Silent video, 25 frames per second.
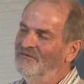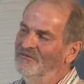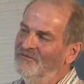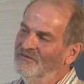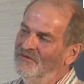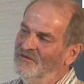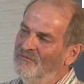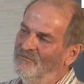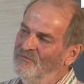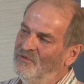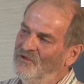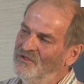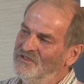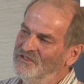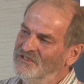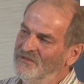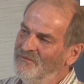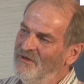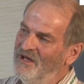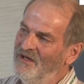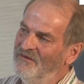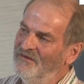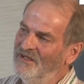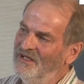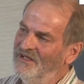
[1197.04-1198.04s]
the point
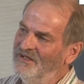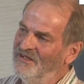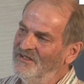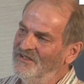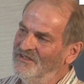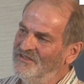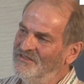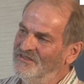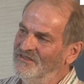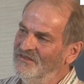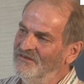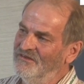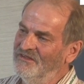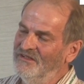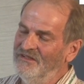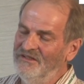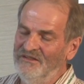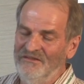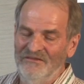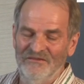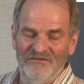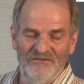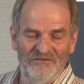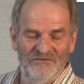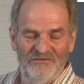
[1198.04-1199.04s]
about that is that
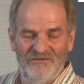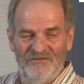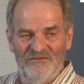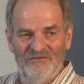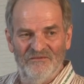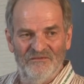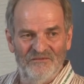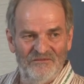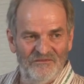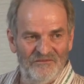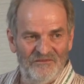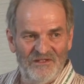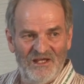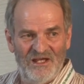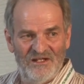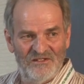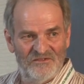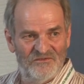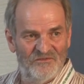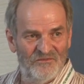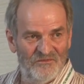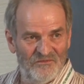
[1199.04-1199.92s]
that